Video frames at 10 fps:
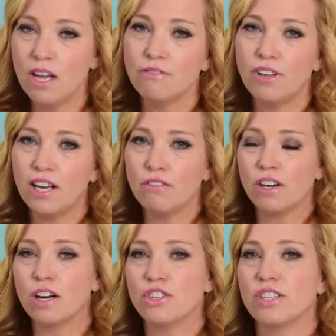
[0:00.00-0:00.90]

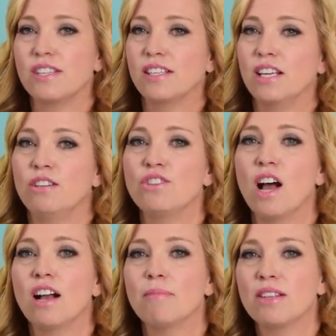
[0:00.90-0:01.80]
Flyover Country said, can you
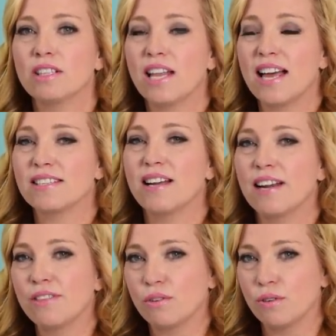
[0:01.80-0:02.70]
talk about the last
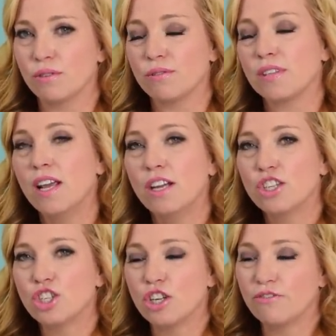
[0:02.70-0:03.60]
night of the cruise?
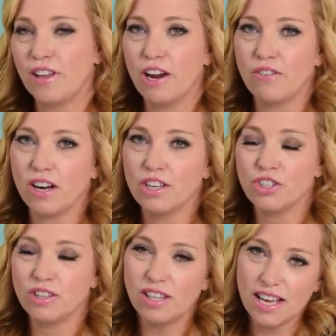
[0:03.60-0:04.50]
Sure, Flyover
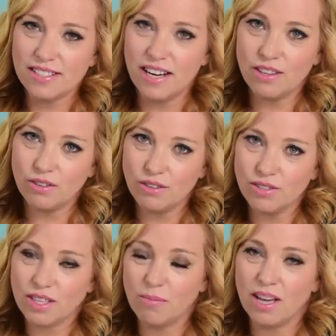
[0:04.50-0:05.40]
Country. The last night of the
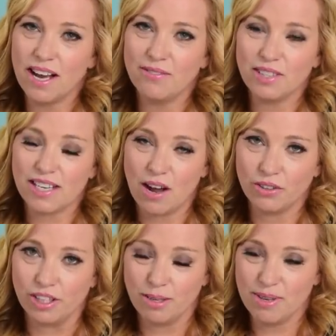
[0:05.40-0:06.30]
cruise can be kind of a
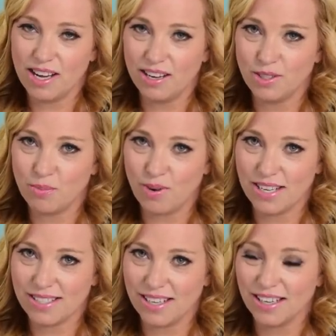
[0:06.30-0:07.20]
downer. It can be kind of
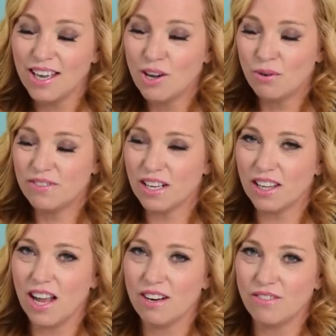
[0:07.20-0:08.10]
depressing. We've done
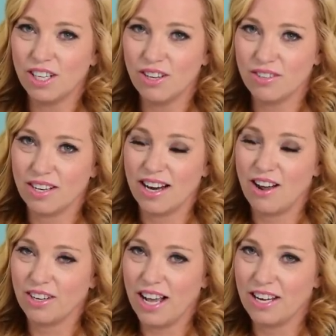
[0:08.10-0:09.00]
a lot of videos on
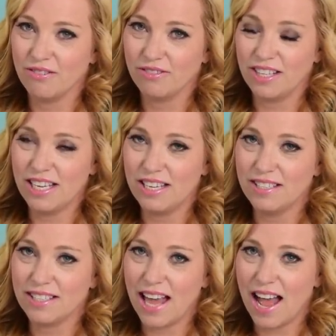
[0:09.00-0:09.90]
how to kind of
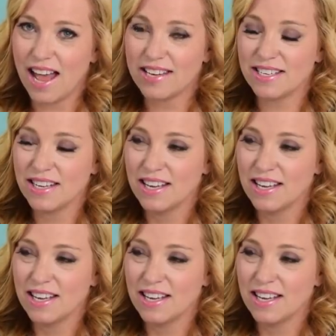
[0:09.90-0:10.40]
ease that